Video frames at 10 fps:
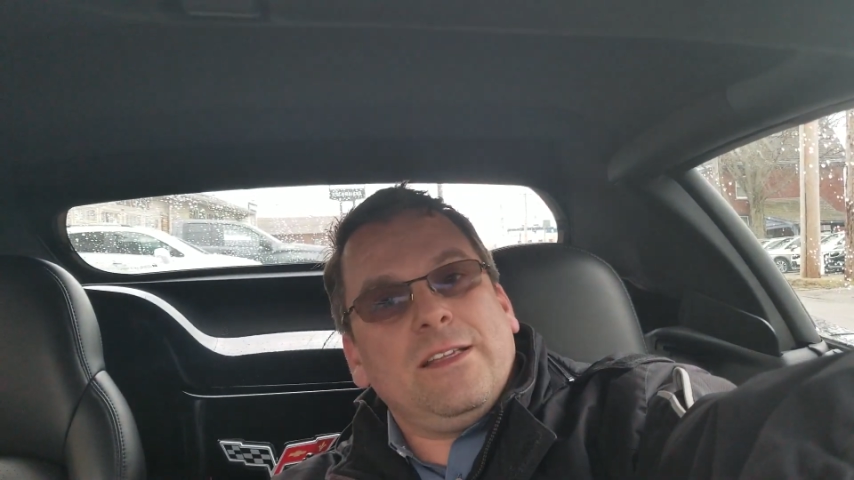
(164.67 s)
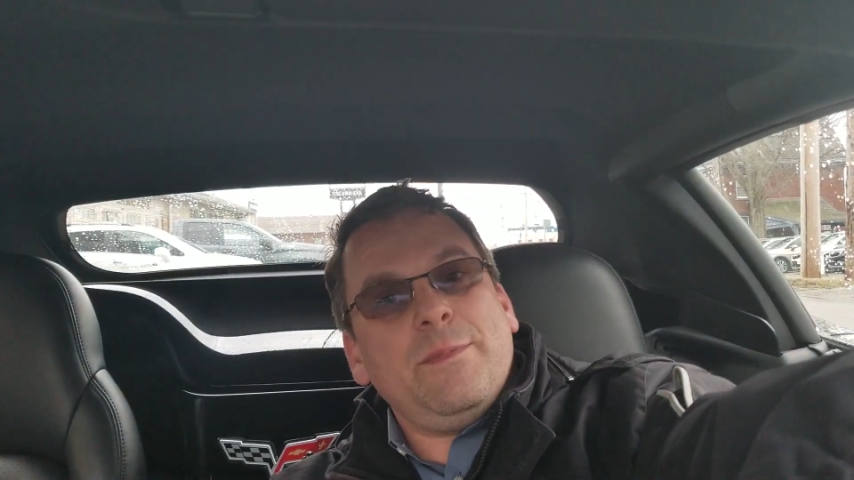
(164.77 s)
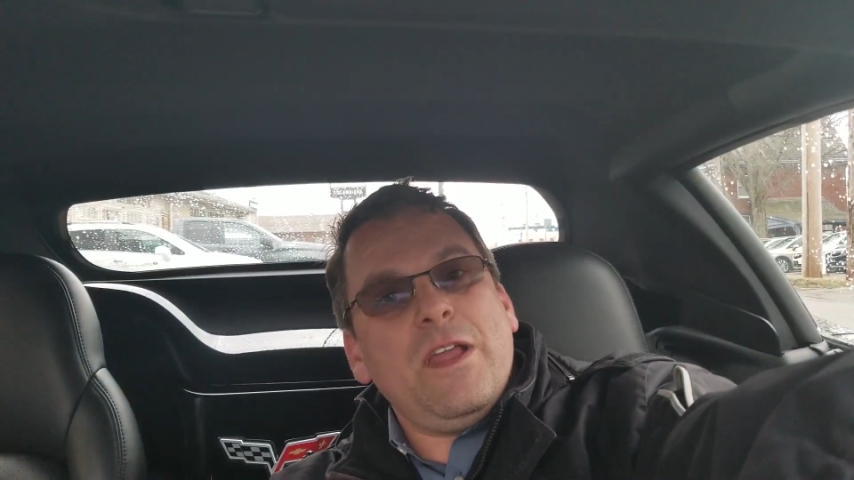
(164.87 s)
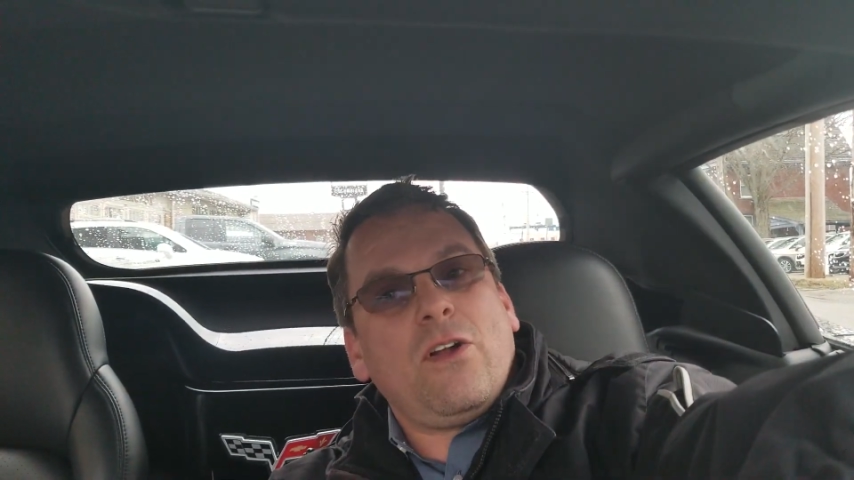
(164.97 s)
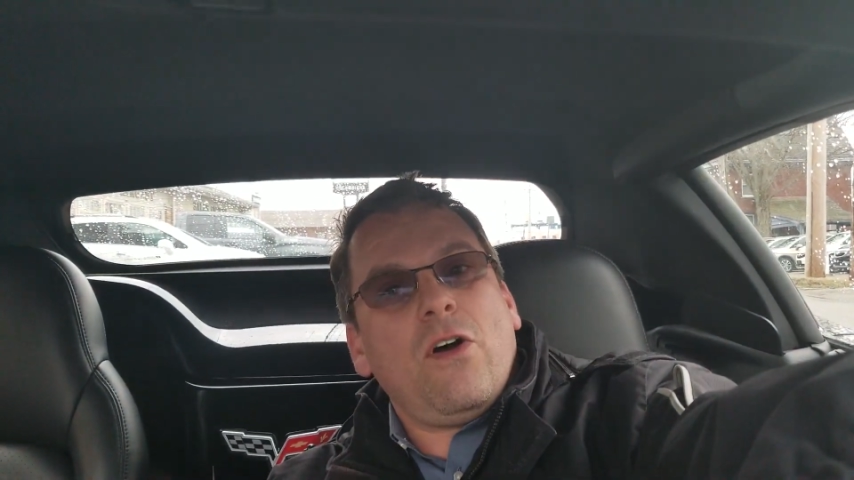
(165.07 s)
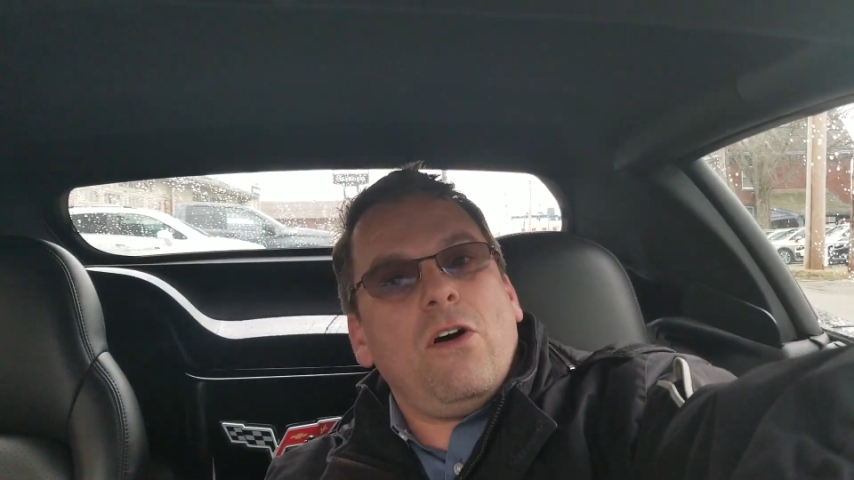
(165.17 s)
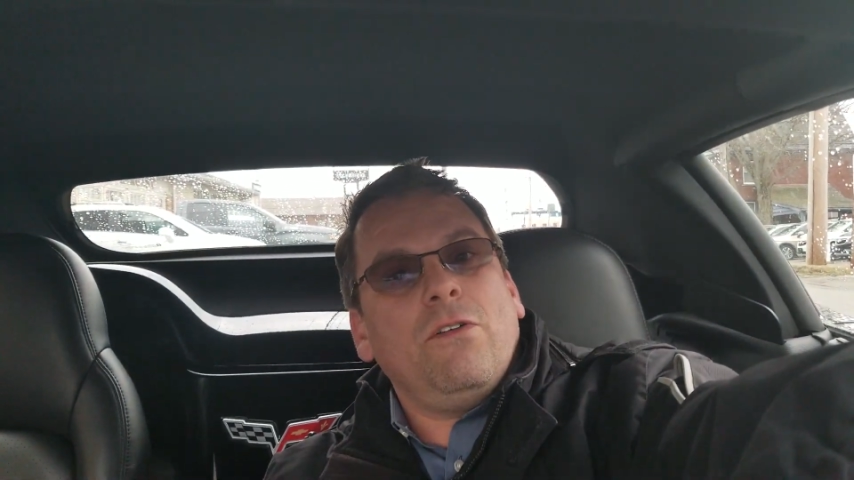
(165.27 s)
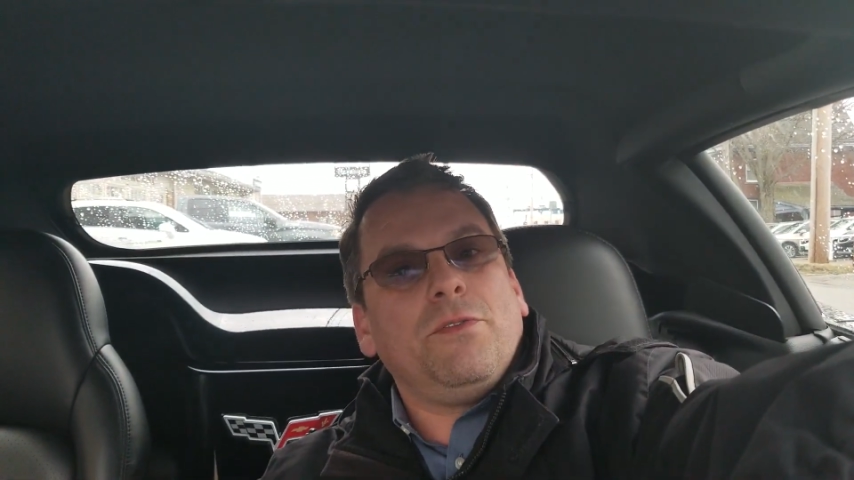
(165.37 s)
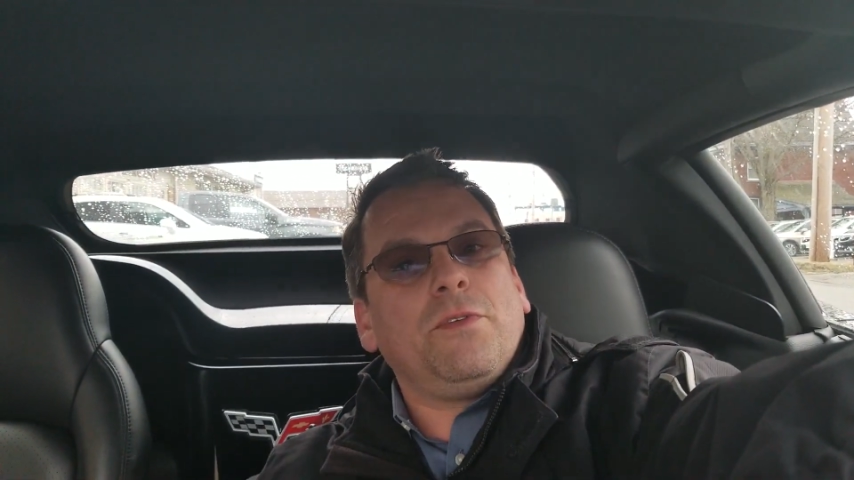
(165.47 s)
Give me a call,